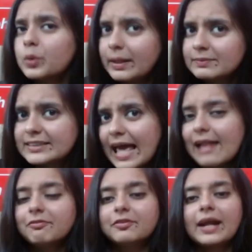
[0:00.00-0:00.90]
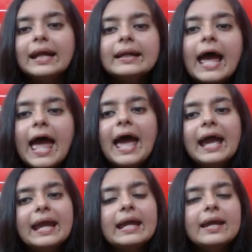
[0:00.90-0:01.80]
to himself, right?
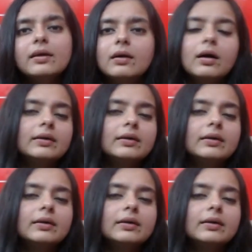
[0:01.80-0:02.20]
He